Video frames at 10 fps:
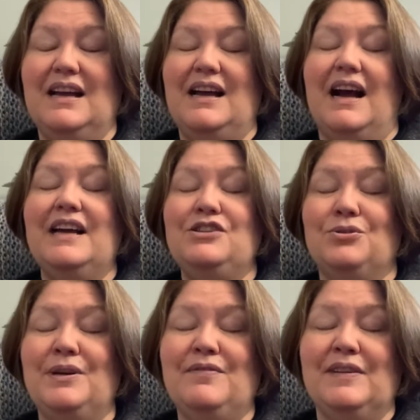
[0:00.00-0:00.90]
I
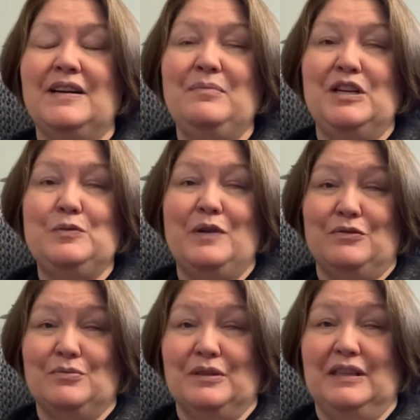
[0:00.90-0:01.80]
enjoyed it very much, but I
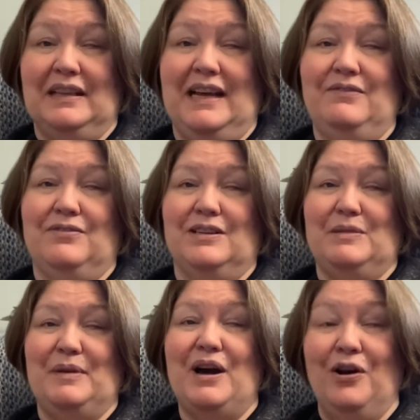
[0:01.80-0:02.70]
was really glad for it to
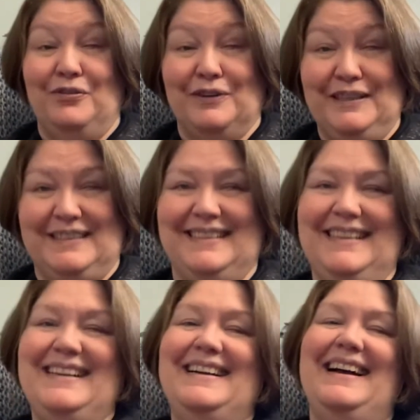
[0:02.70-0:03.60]
be over.
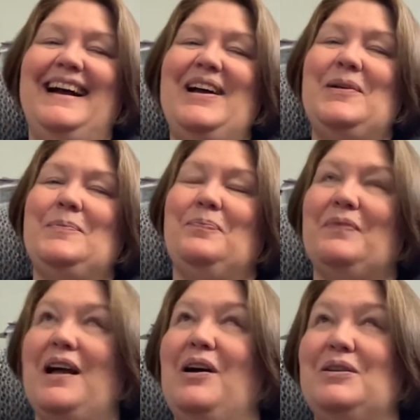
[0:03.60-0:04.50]
I
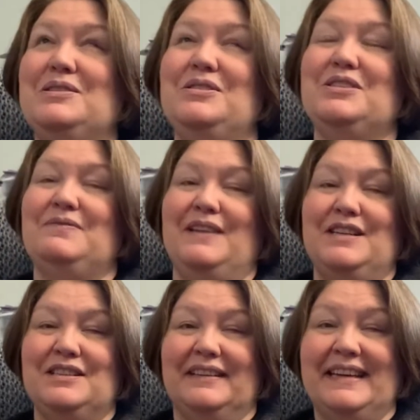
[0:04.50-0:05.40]
also just
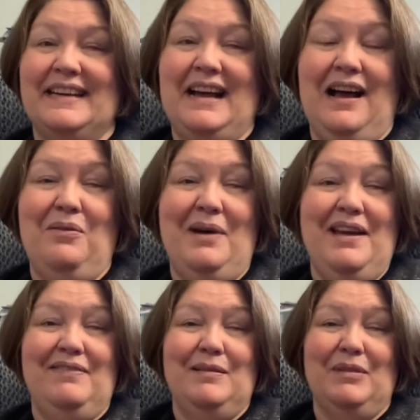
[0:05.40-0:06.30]
finished Lincoln Highway,
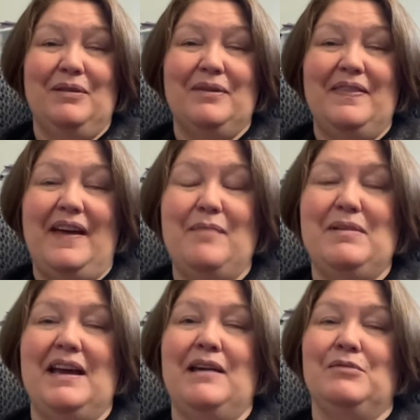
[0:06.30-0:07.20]
if anybody read that,
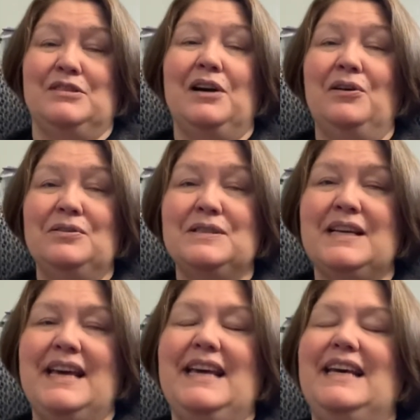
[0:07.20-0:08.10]
by Amor Towles.
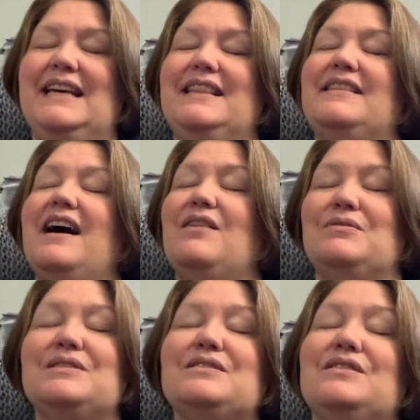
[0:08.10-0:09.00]
That
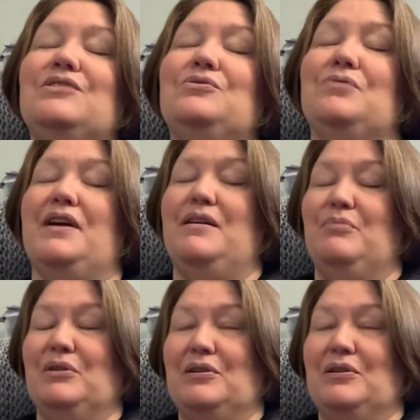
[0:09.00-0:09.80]
was a great book